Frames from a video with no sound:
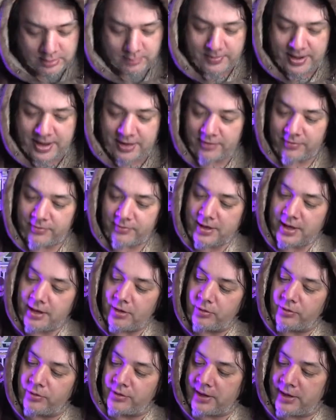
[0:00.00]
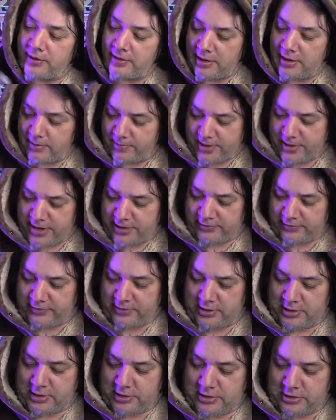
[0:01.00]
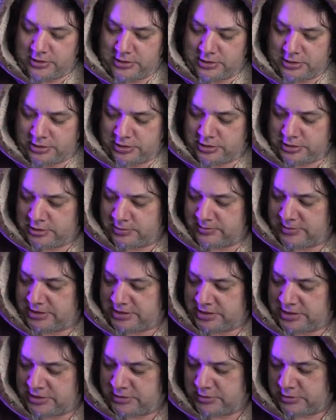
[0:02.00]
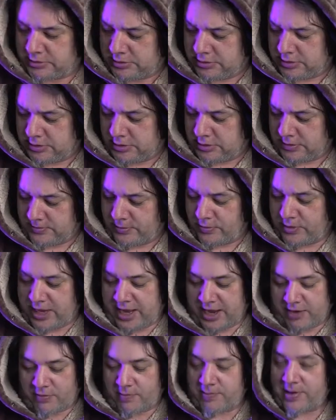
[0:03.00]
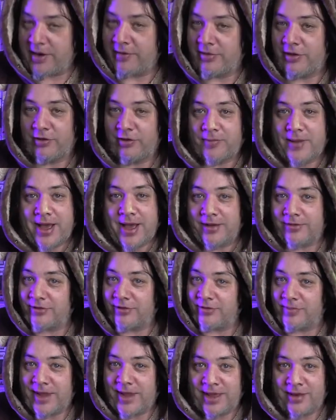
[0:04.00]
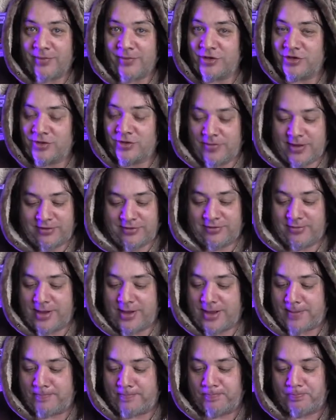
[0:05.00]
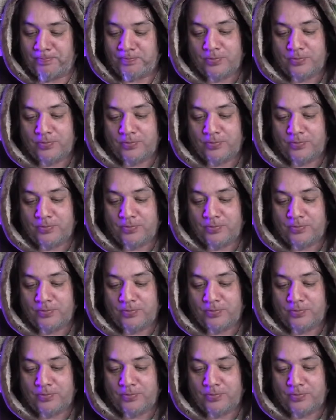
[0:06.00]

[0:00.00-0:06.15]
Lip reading: Man, it's got a little dent on the box there. Oh, man. You can't repair these boxes, man, once you mess them up.